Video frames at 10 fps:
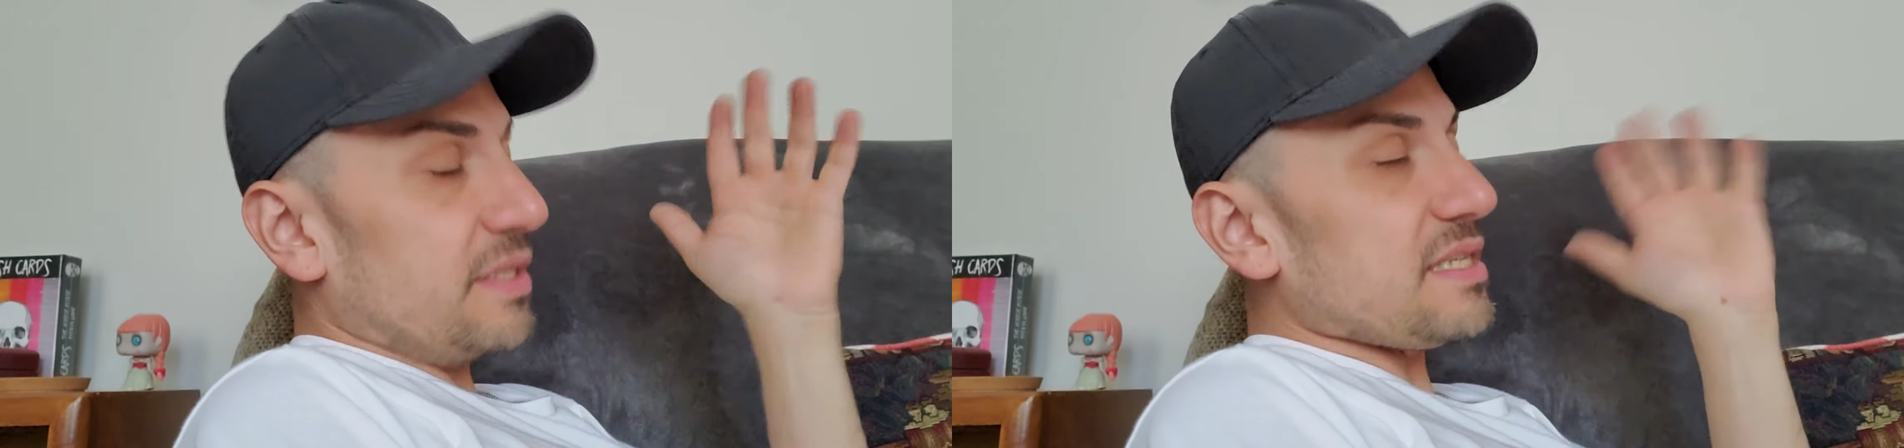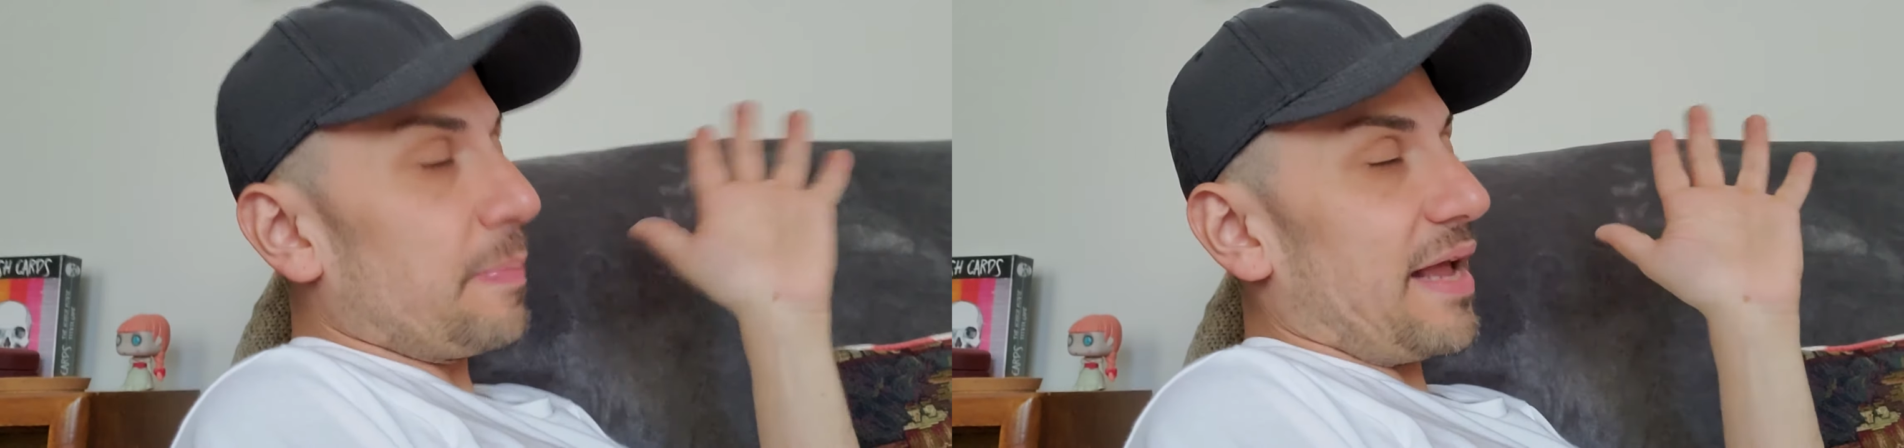
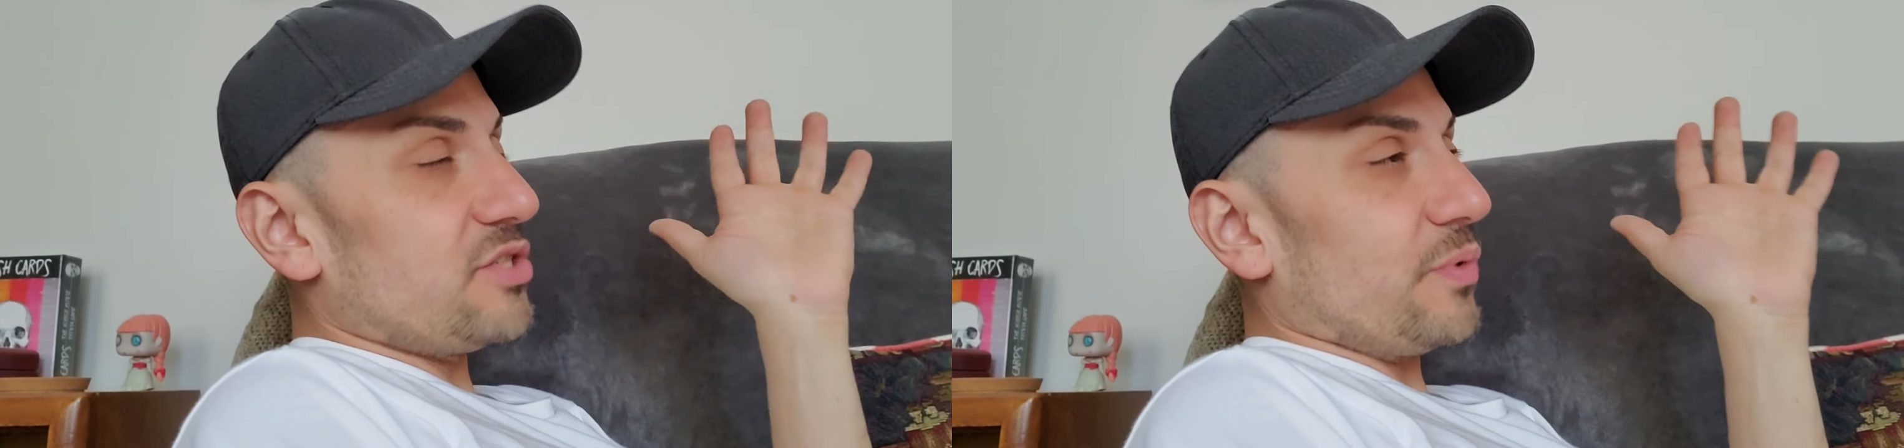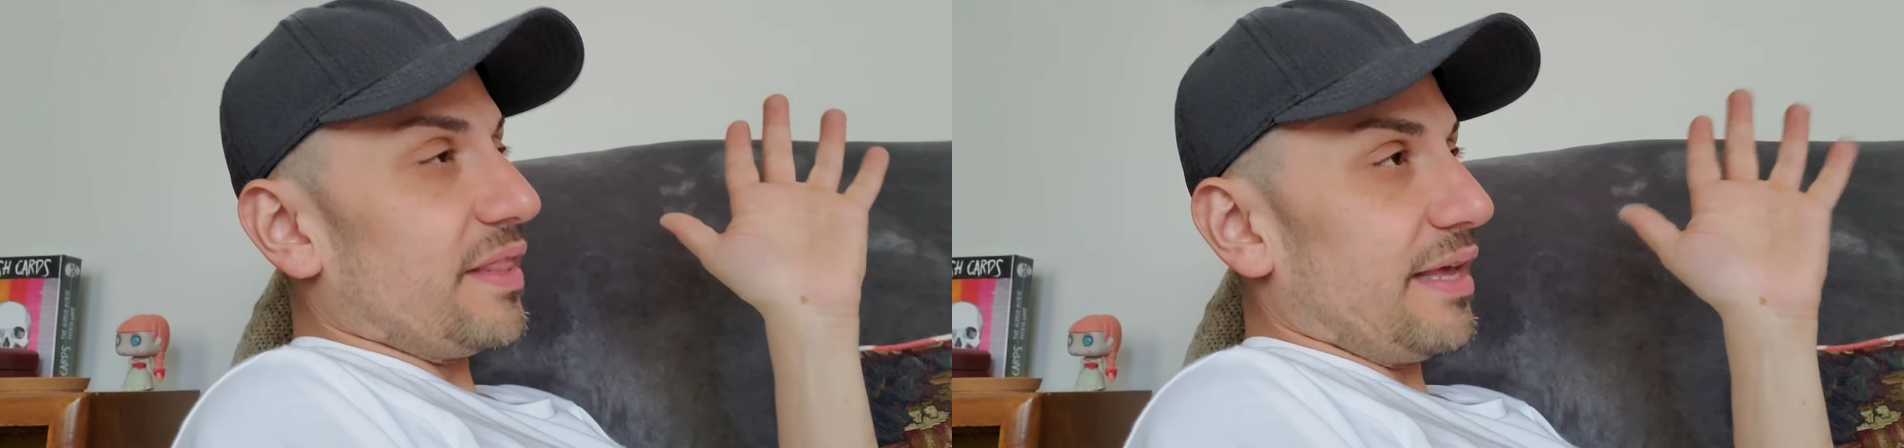bad
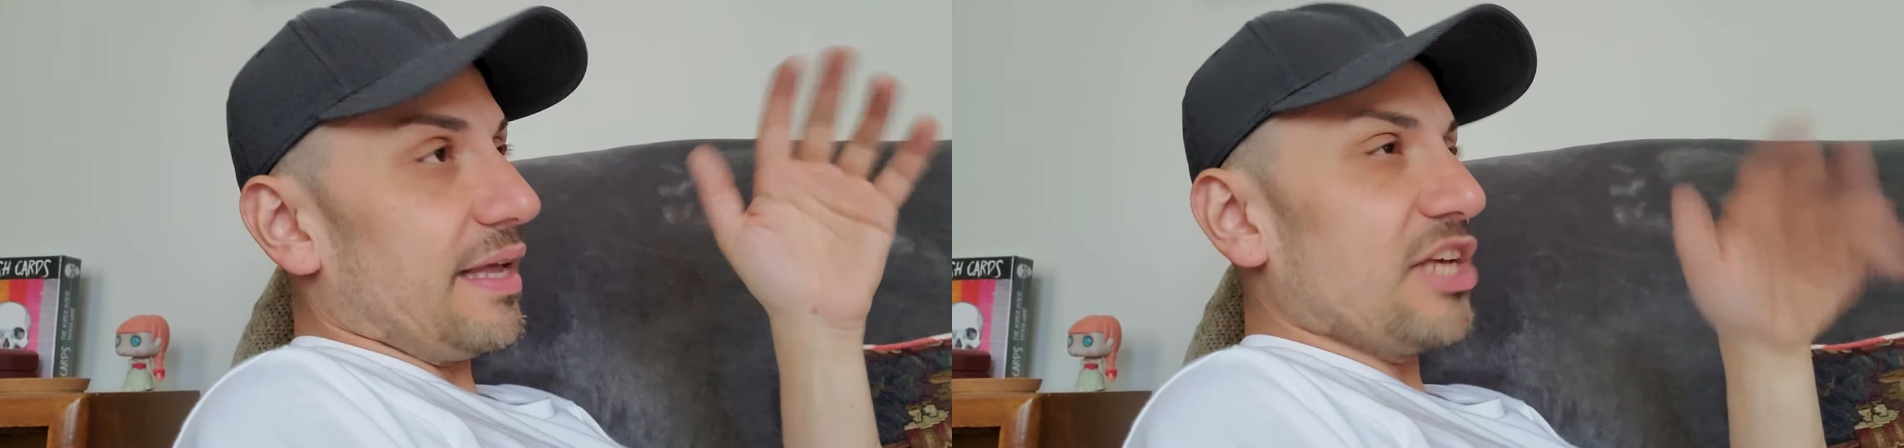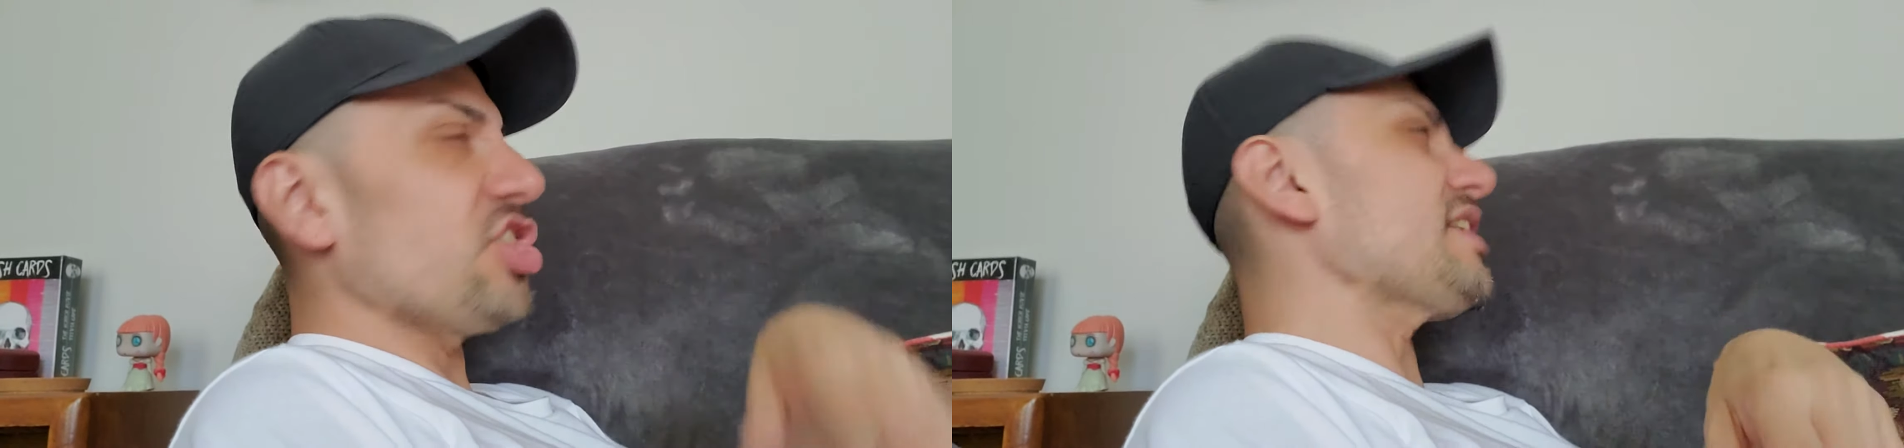as you could think
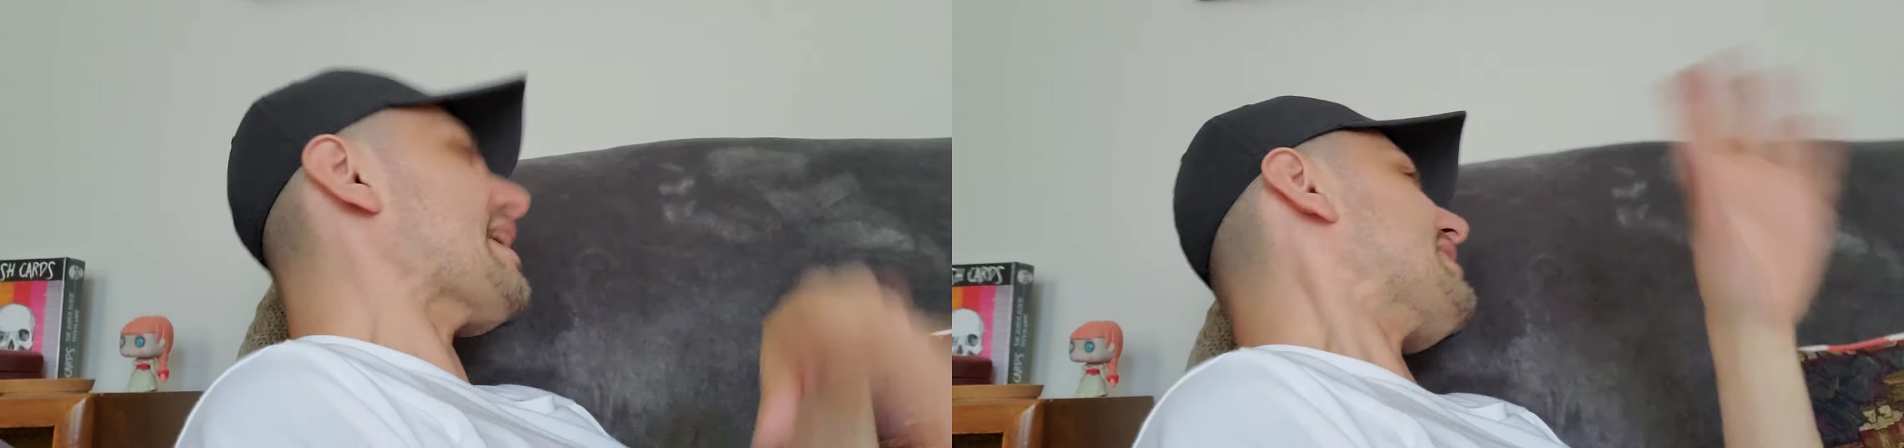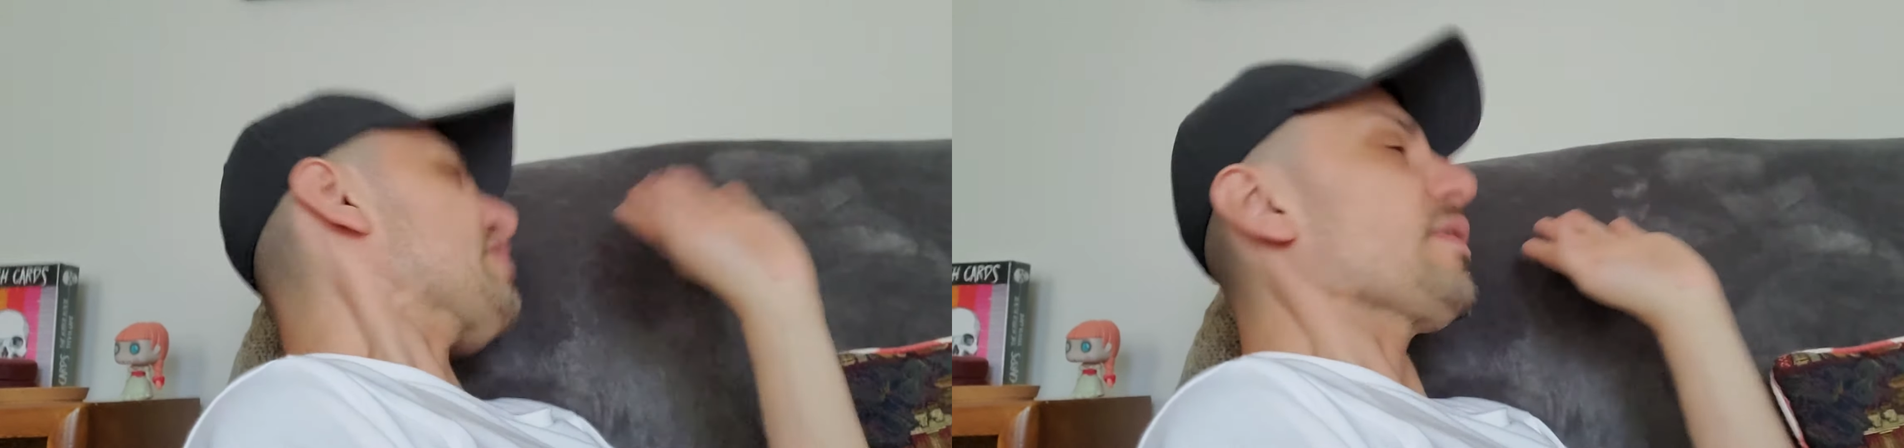it is. She's had sex